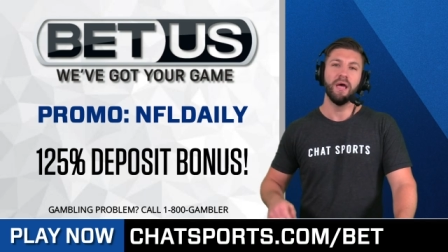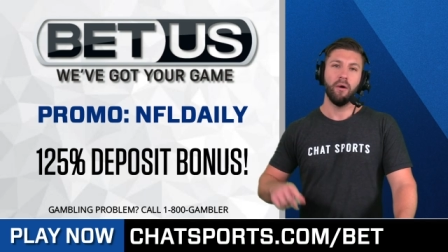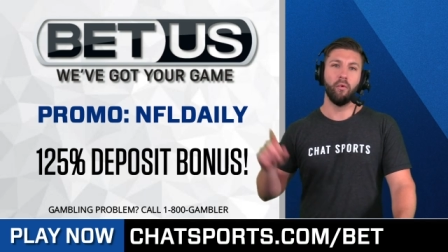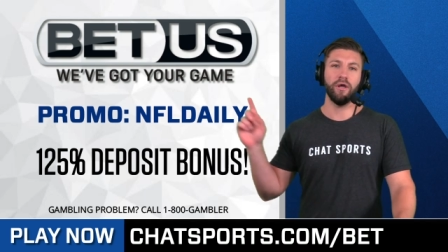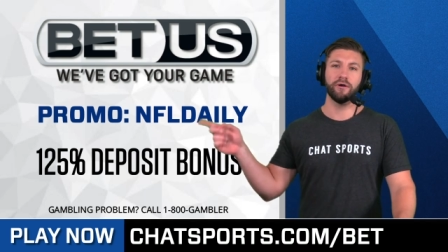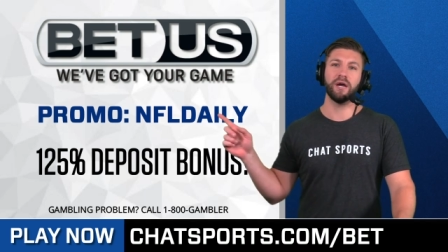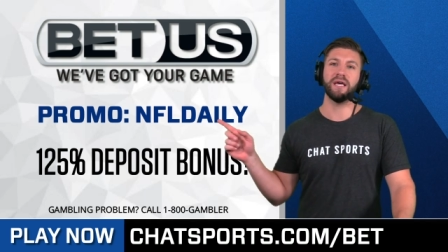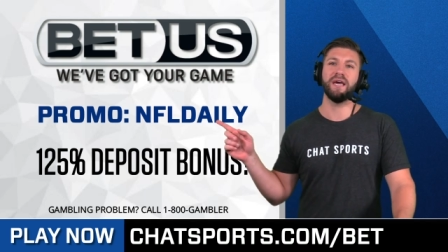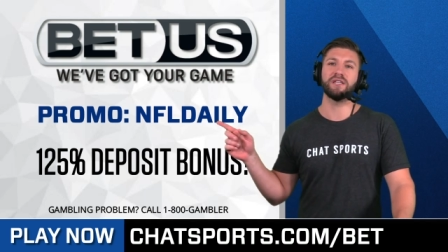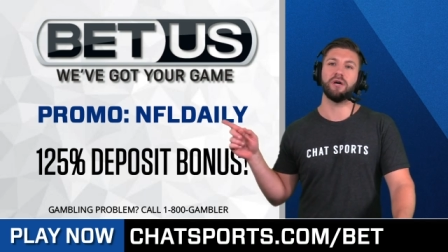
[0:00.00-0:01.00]
What you're going to
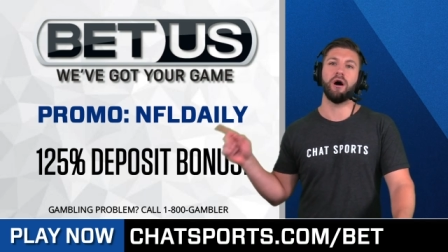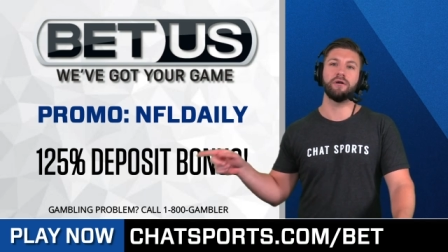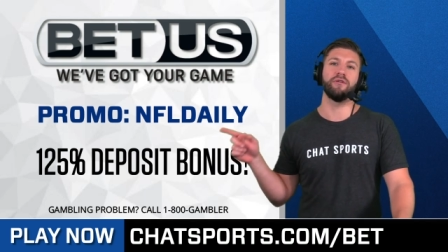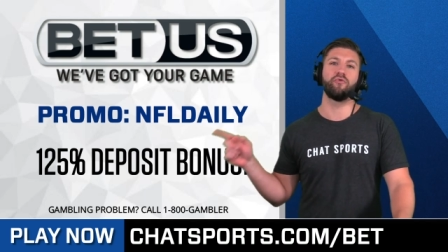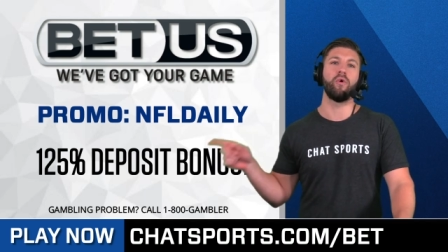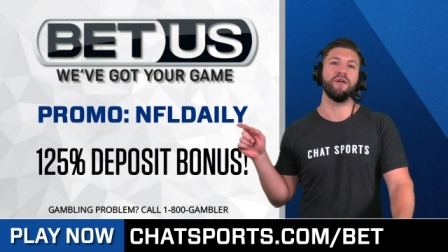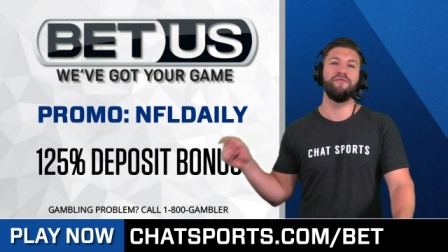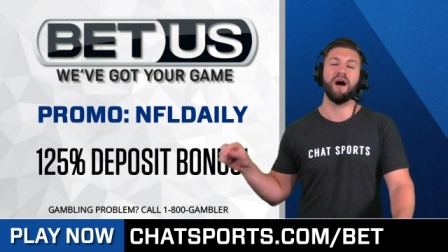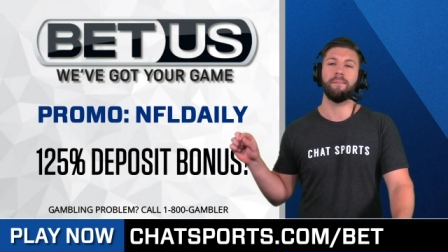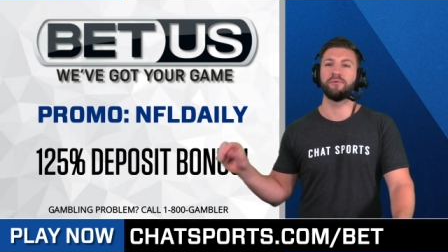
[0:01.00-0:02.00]
get is
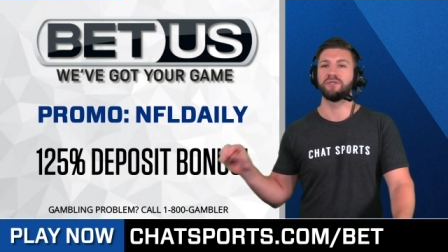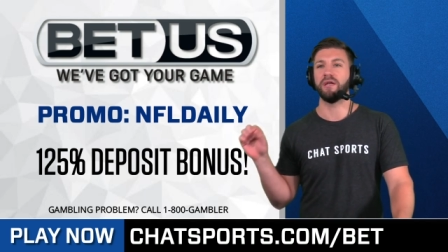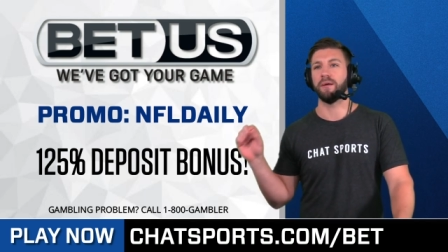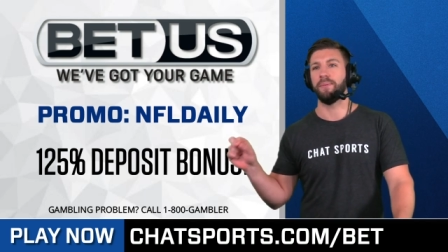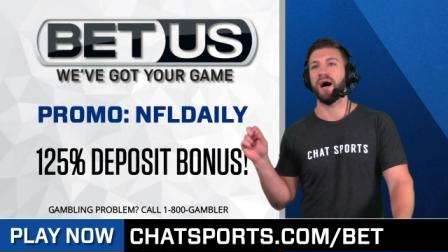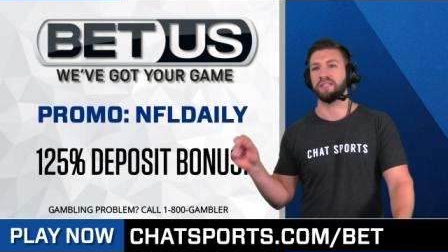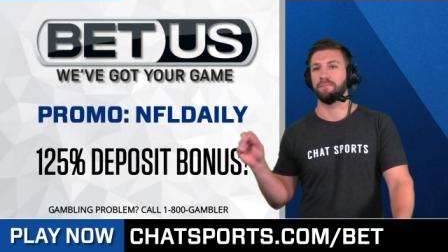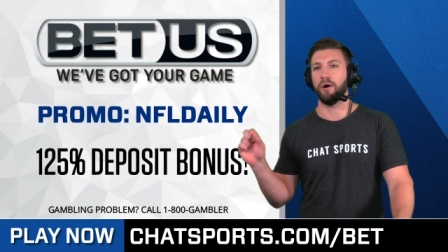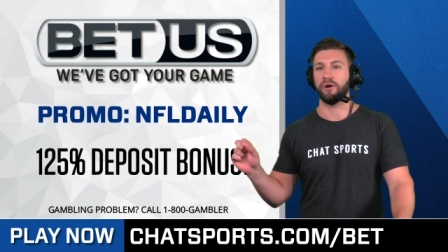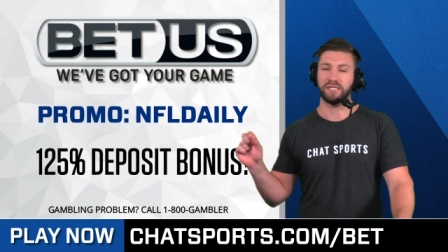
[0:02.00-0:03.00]
125% deposit
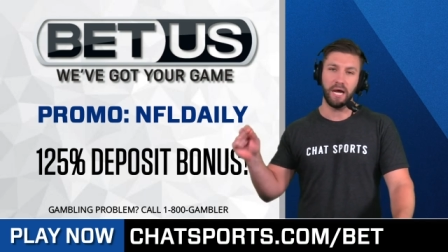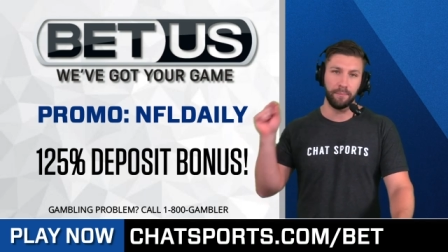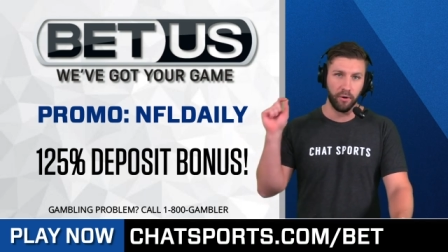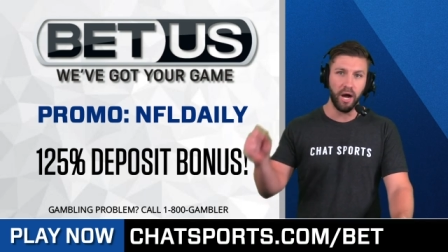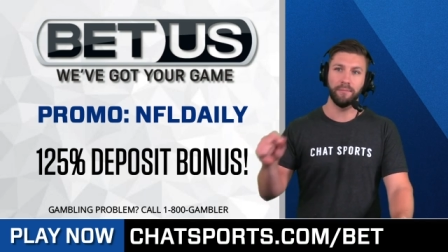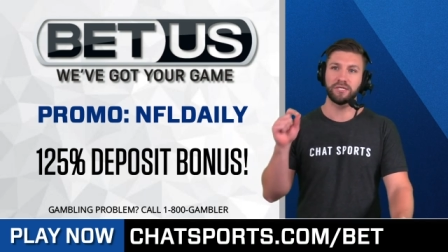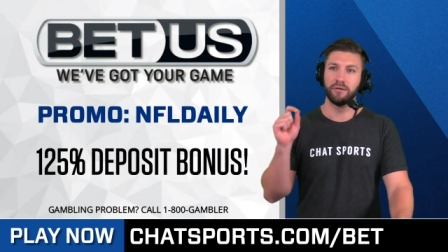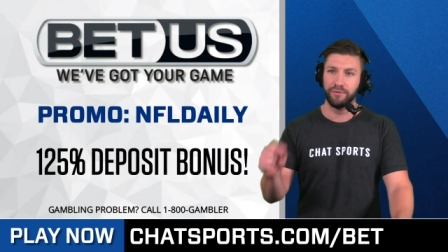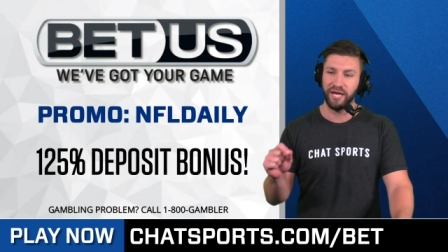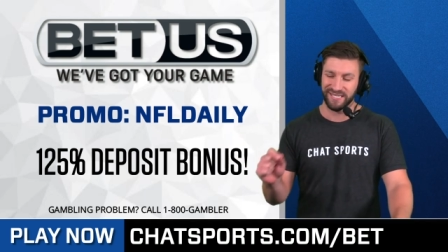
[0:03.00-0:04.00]
bonus. I promise
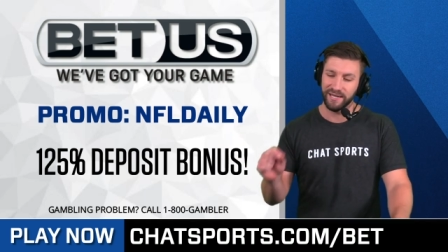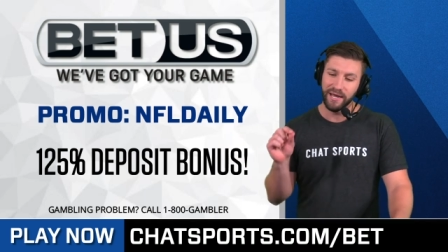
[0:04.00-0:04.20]
you this.